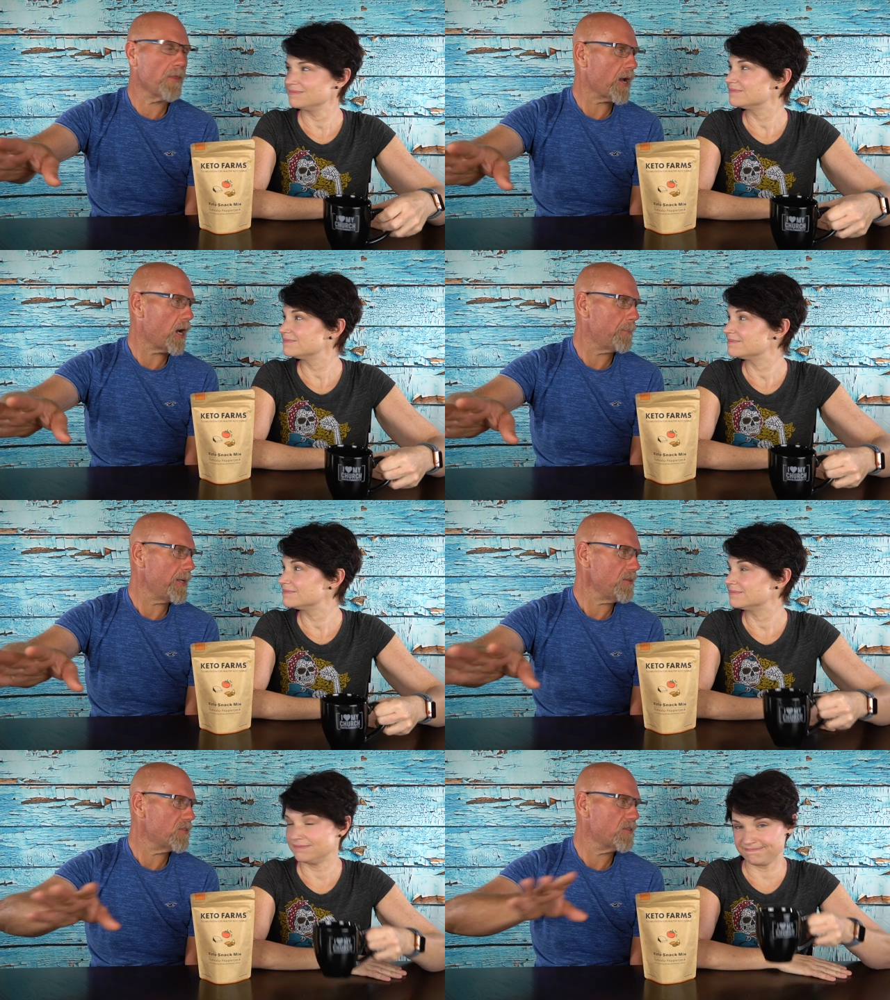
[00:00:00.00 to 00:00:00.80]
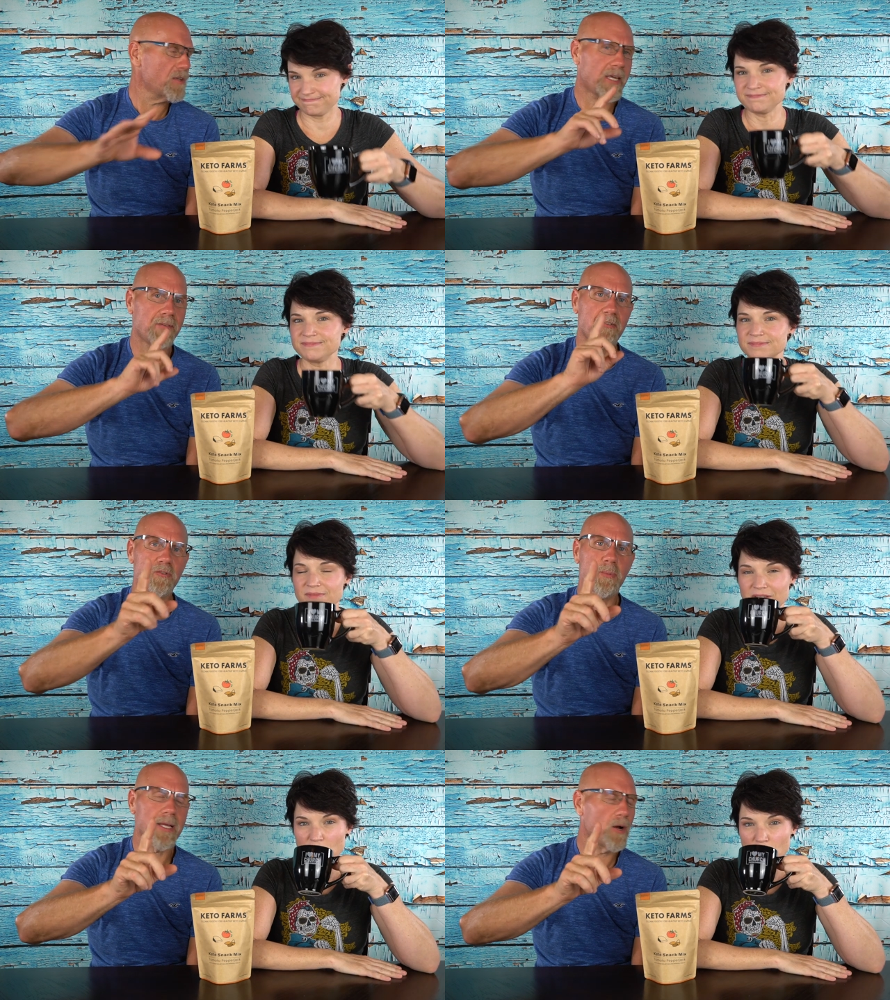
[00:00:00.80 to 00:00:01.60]
Speaker 1: the comments, give
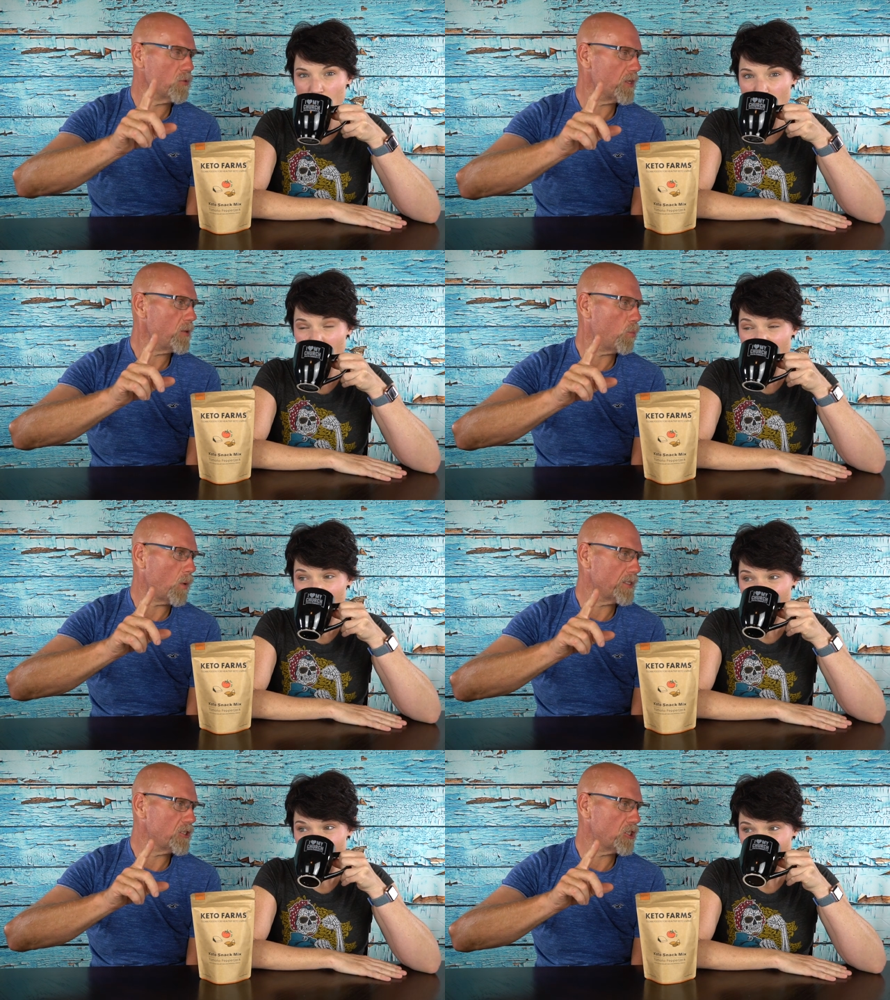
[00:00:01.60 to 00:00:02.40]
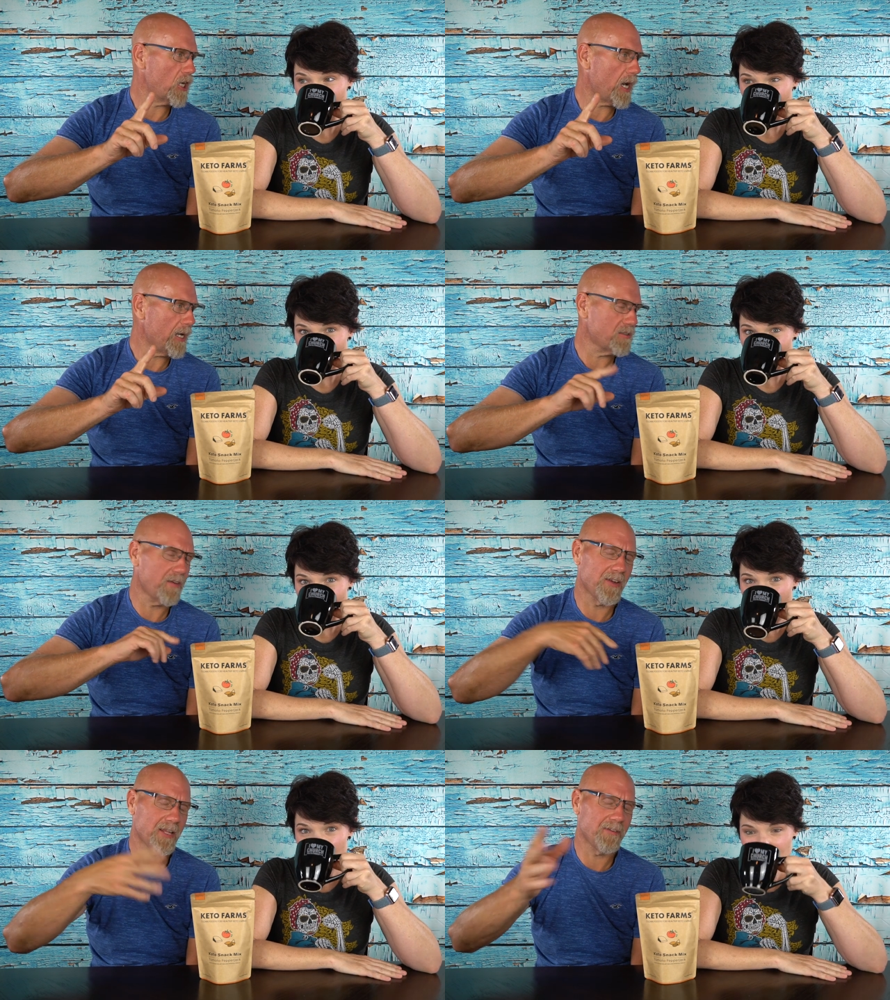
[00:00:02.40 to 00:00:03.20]
everybody only one shot. So if
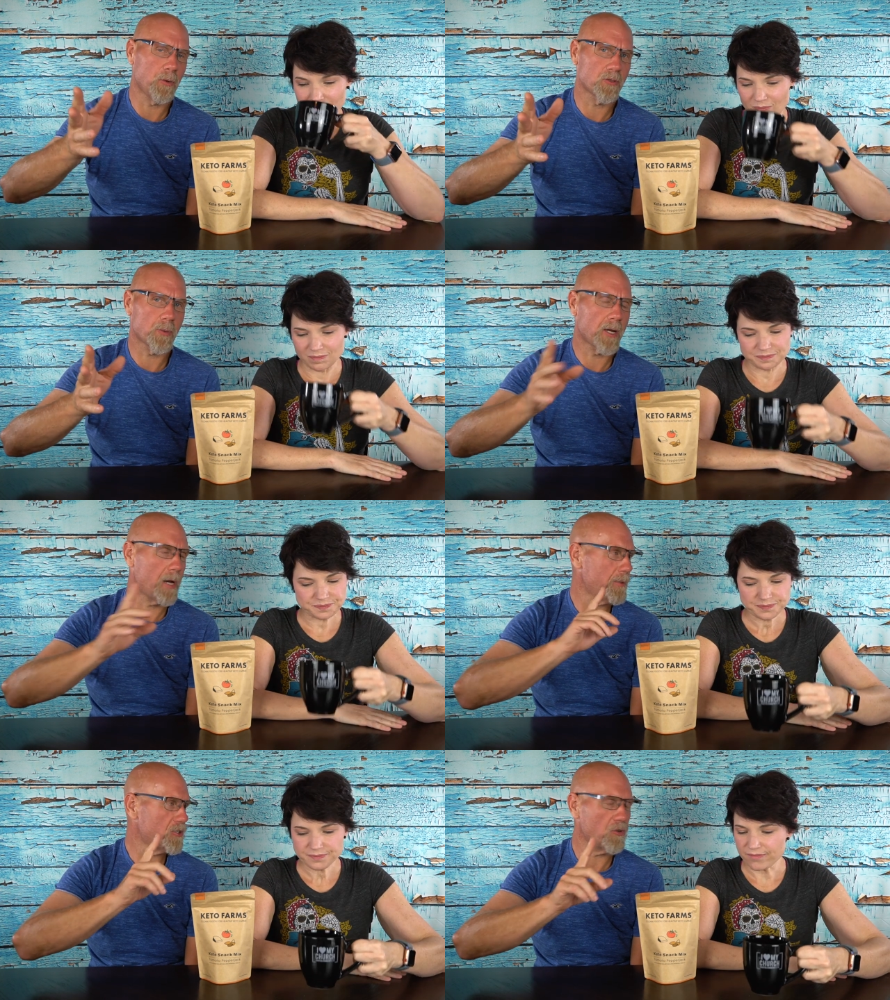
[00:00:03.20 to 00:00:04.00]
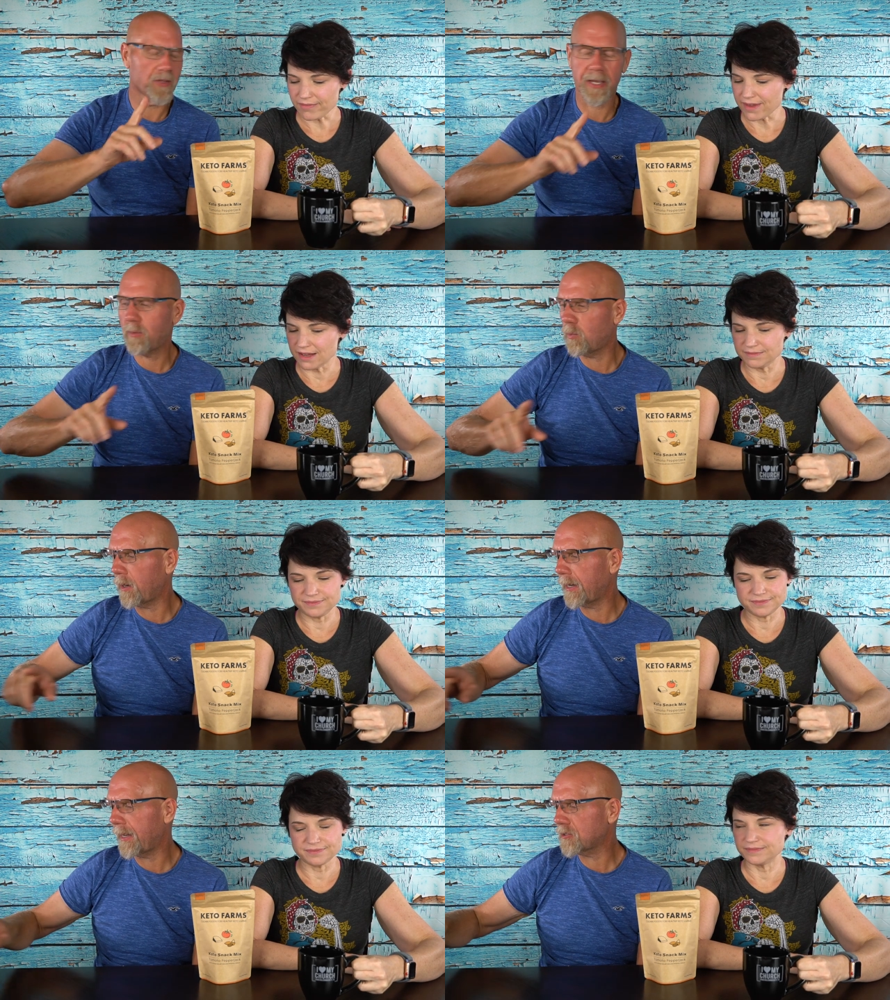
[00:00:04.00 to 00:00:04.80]
you leave multiple comments, you only get one
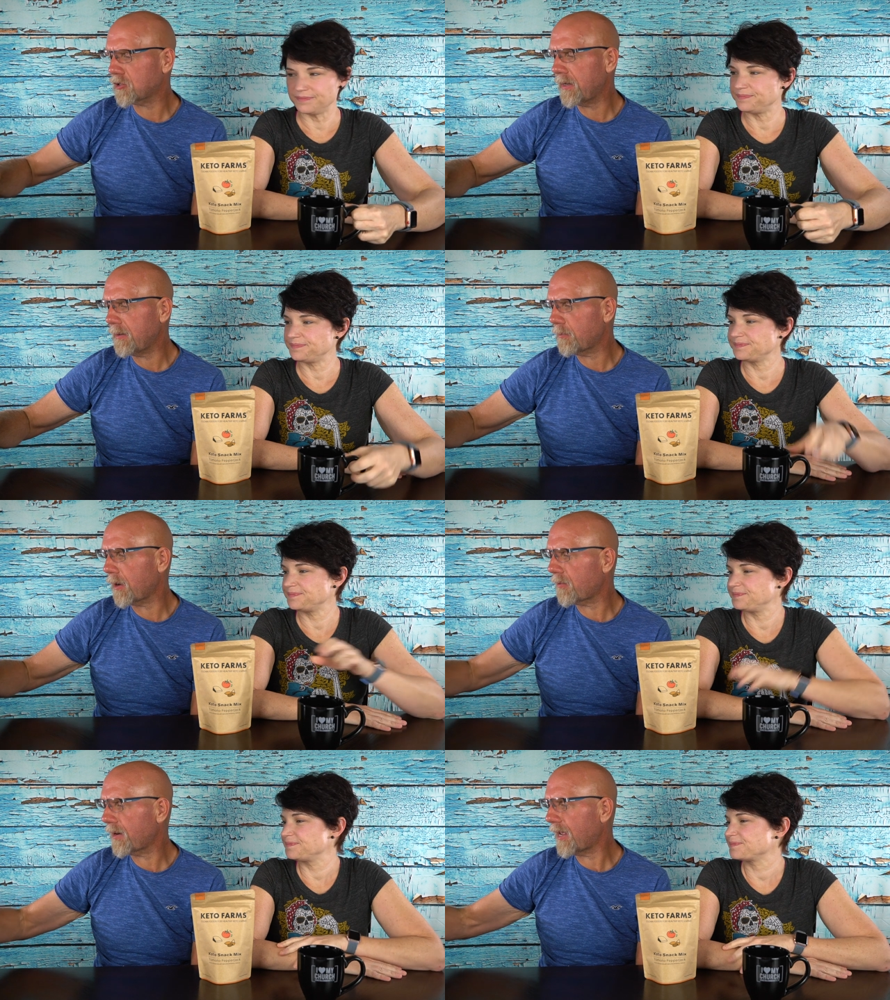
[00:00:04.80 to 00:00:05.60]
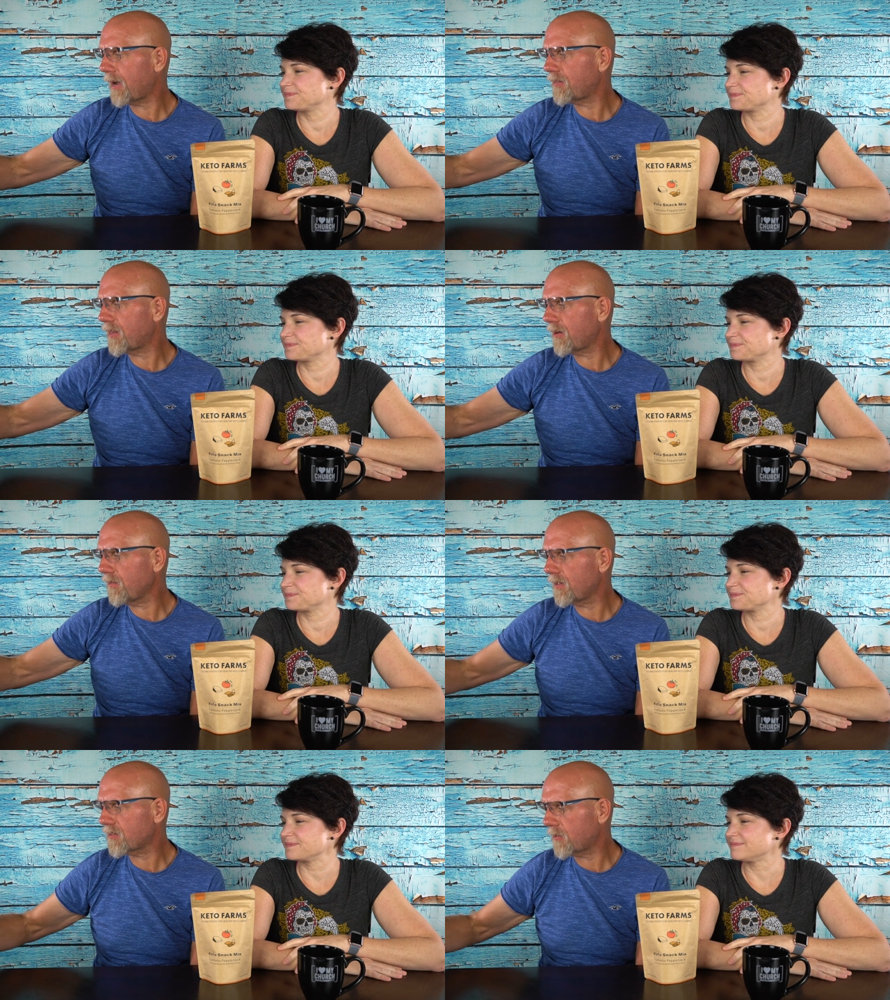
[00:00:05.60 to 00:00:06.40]
entry. We already have it there.
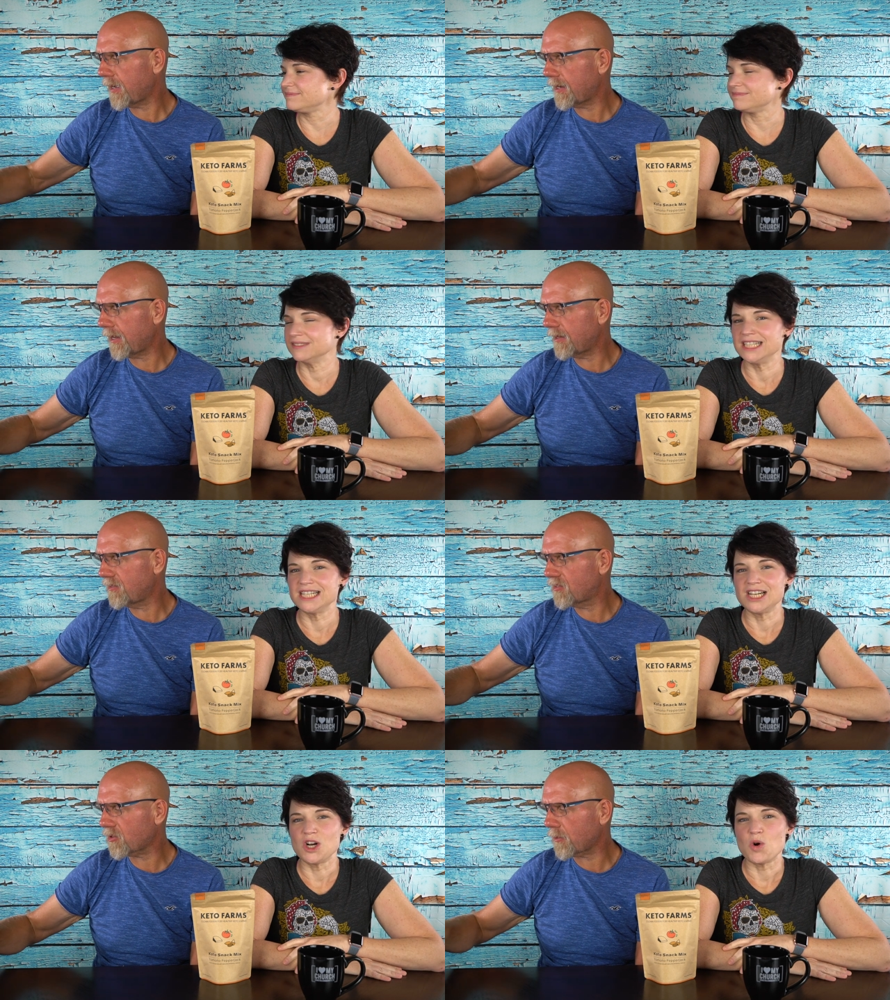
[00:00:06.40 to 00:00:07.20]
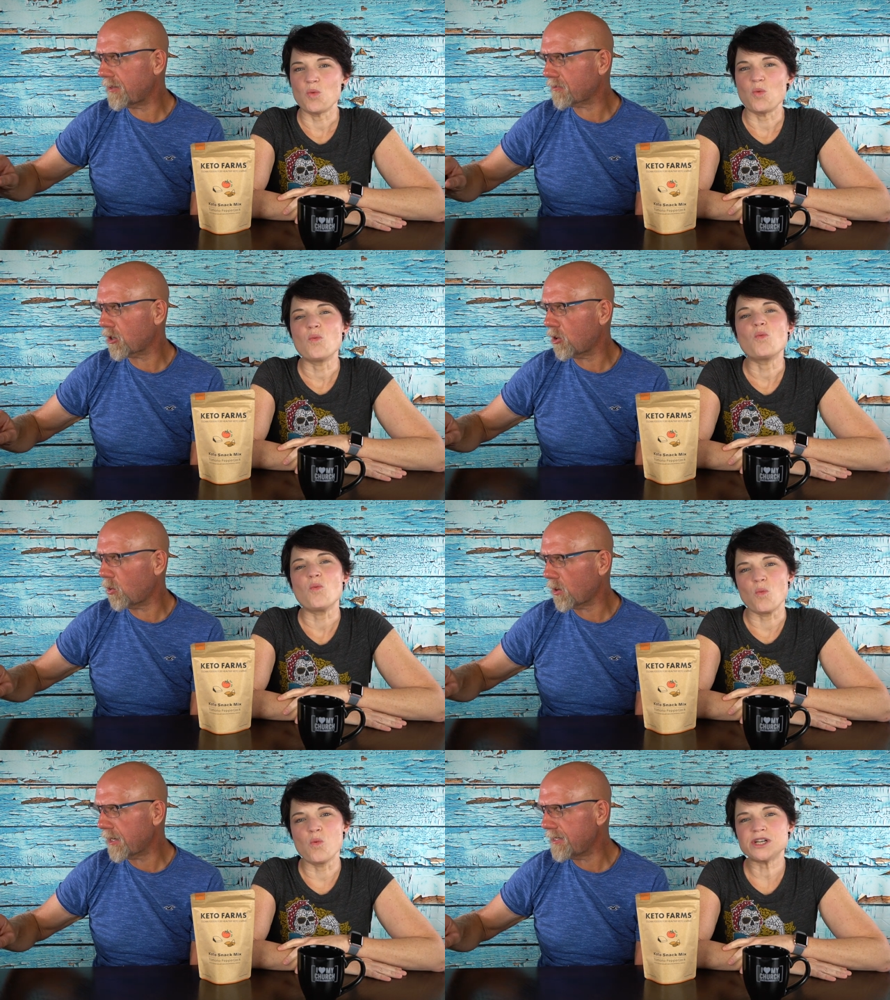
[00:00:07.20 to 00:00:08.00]
Let's go ahead and screen
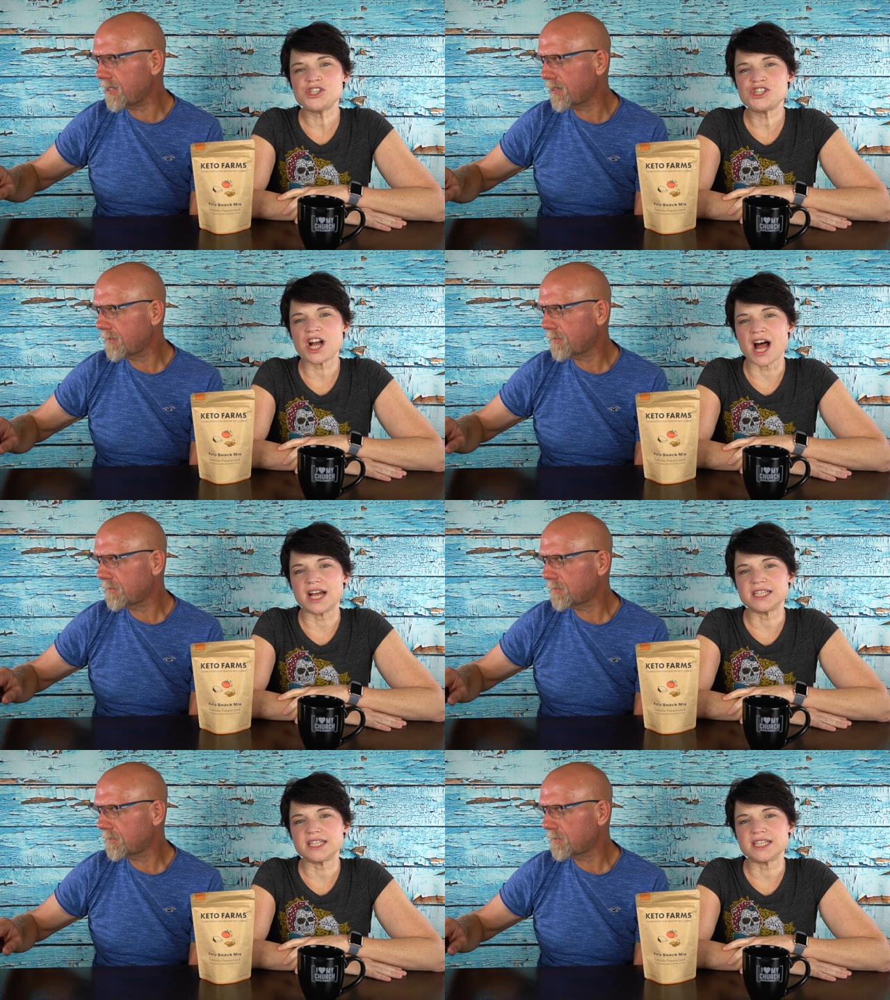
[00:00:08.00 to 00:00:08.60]
record. One shot.